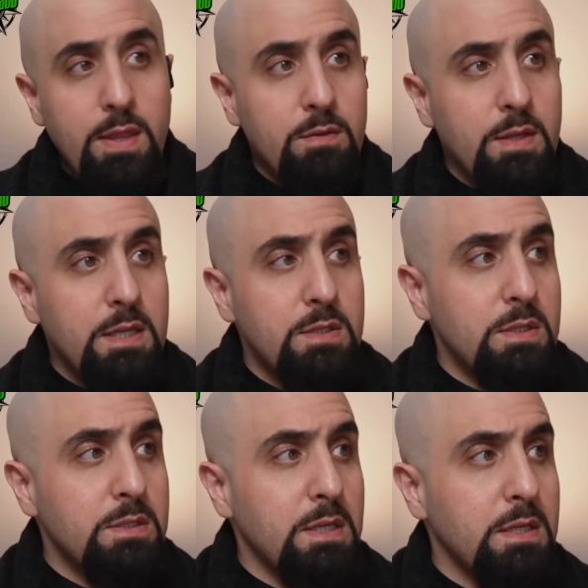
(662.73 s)
without any
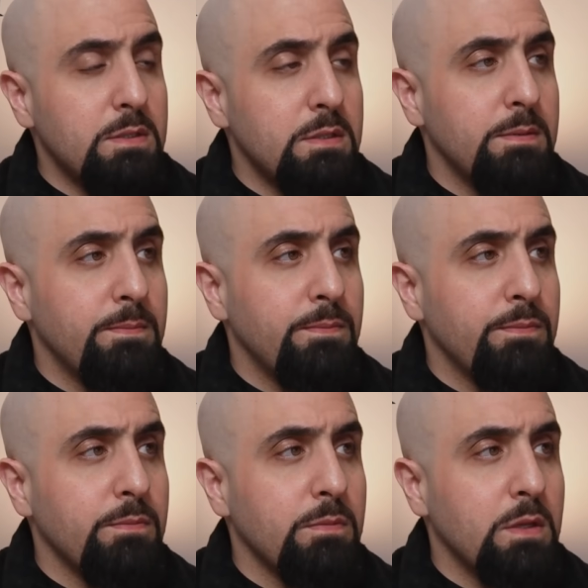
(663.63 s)
success.
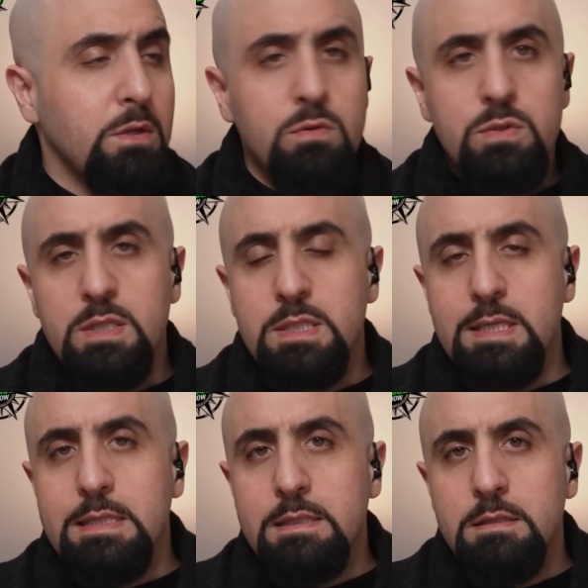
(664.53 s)
No
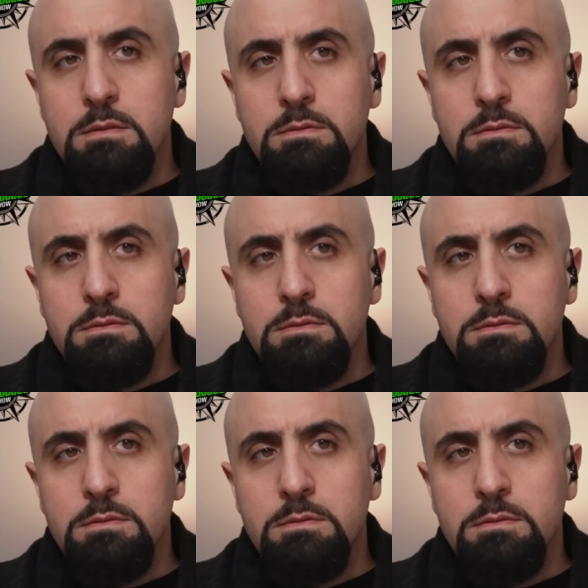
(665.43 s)
success.